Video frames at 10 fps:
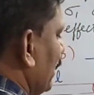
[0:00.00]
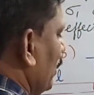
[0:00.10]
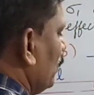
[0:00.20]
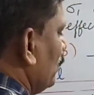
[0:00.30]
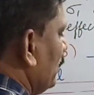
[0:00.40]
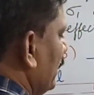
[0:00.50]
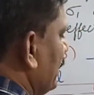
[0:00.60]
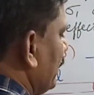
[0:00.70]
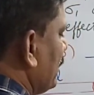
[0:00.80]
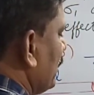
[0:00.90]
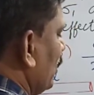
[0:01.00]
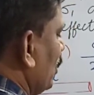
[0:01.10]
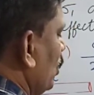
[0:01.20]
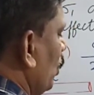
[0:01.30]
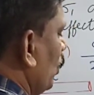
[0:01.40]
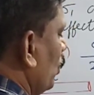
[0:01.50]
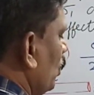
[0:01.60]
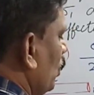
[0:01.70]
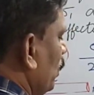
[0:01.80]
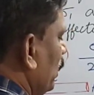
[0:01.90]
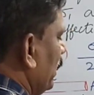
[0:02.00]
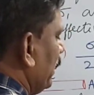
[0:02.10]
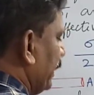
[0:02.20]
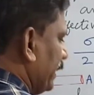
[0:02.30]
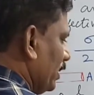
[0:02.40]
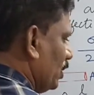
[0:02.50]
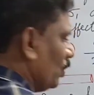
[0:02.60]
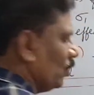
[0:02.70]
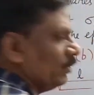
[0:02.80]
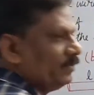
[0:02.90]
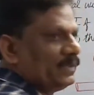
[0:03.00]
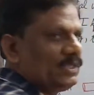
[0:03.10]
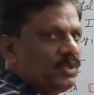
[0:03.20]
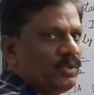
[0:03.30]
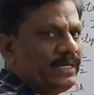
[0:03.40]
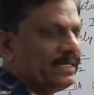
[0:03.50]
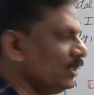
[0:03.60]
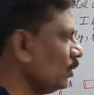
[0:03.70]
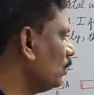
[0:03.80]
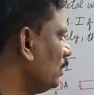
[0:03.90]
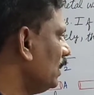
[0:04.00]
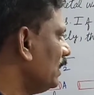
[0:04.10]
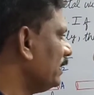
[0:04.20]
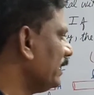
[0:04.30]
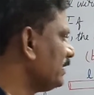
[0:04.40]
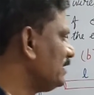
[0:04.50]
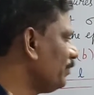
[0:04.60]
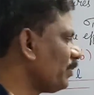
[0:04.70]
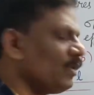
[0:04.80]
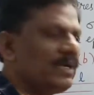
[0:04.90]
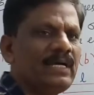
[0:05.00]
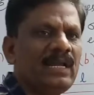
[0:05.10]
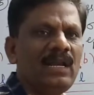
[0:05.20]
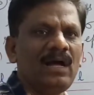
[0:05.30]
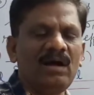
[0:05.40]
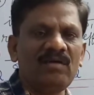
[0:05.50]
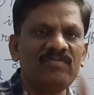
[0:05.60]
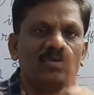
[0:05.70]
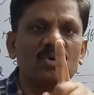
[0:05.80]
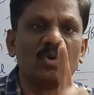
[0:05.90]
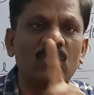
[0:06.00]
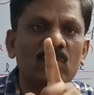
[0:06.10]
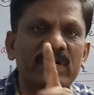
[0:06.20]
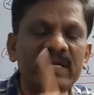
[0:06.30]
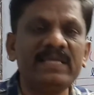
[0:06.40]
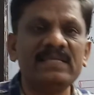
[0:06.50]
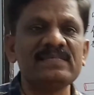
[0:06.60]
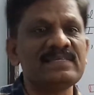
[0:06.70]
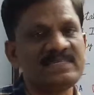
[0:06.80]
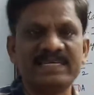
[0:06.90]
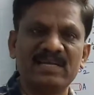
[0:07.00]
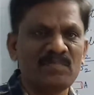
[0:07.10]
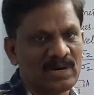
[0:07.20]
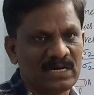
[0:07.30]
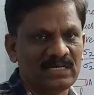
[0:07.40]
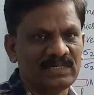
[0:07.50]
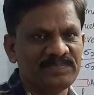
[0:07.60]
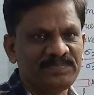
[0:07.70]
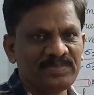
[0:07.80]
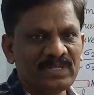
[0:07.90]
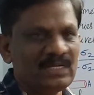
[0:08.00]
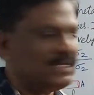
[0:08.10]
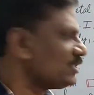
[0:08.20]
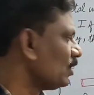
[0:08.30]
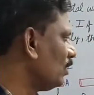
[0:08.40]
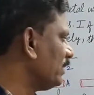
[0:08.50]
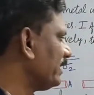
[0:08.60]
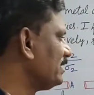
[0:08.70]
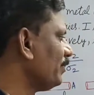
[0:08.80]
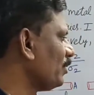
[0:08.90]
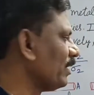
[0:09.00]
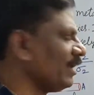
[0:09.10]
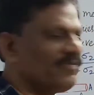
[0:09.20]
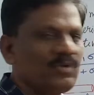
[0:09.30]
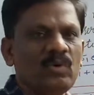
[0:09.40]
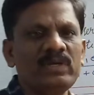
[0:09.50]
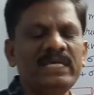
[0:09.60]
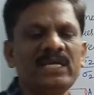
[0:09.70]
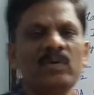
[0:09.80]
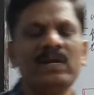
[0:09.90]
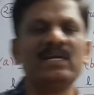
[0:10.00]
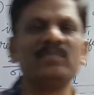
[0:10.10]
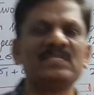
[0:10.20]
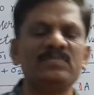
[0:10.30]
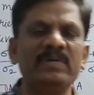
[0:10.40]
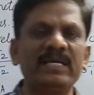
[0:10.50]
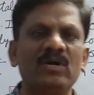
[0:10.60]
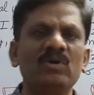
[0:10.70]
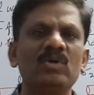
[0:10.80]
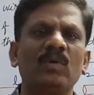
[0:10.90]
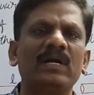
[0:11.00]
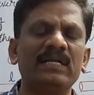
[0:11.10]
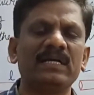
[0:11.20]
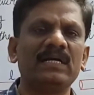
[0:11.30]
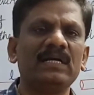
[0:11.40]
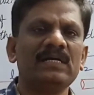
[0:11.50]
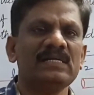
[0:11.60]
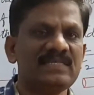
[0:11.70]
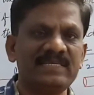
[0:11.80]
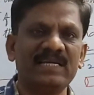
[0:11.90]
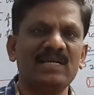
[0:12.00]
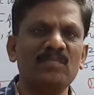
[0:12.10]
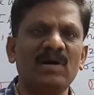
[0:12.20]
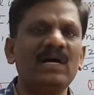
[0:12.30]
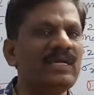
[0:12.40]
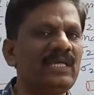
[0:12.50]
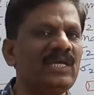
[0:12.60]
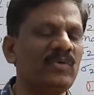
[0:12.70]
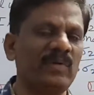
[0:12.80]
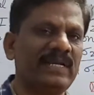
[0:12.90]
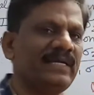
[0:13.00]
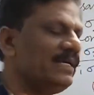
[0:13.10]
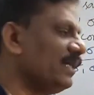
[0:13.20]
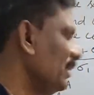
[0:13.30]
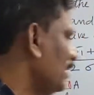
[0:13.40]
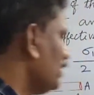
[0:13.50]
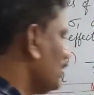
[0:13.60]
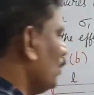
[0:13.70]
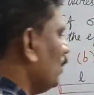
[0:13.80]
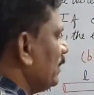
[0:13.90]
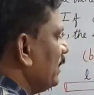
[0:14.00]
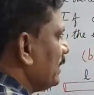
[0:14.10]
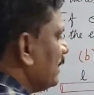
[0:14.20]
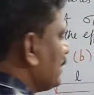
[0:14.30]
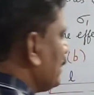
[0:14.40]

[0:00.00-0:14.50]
Now this is a two into, two into, the reciprocal of rho only is sigma. So the reciprocal of rho equivalent must be equal to what? Sigma equivalent. So this is